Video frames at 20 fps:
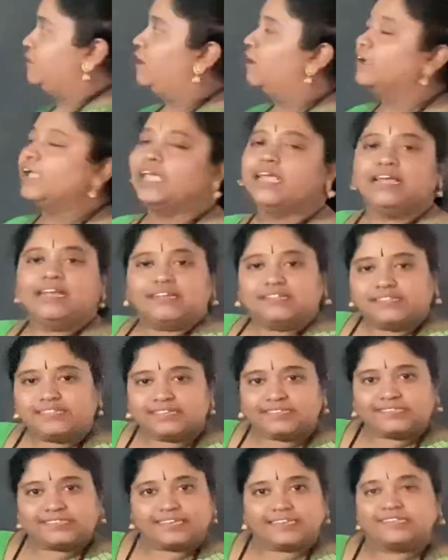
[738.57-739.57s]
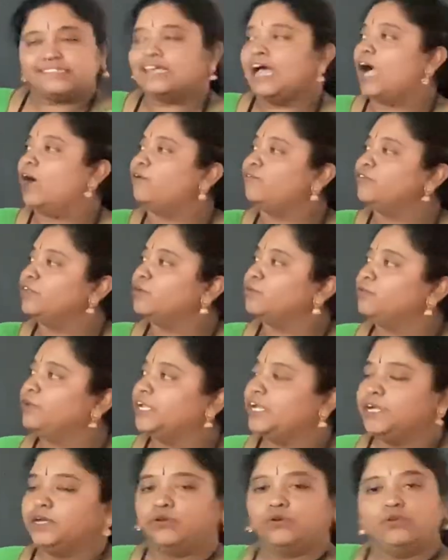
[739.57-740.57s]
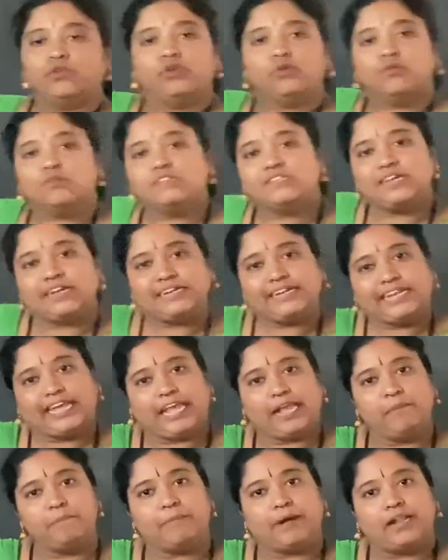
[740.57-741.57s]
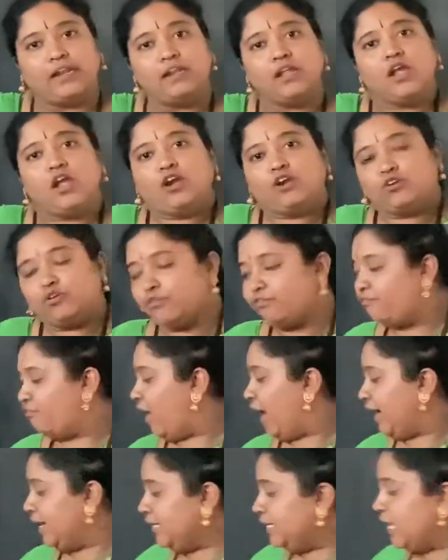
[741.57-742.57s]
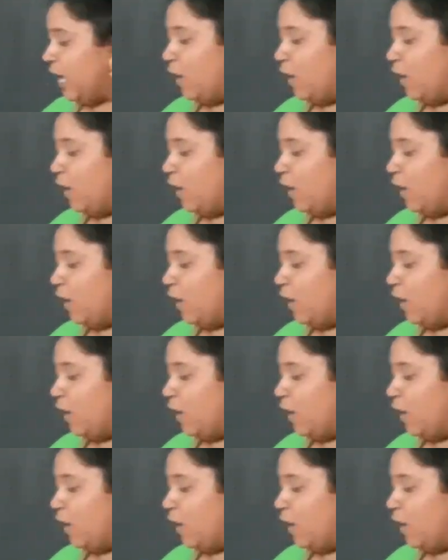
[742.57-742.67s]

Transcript: Okay. This is how you need to use the table to find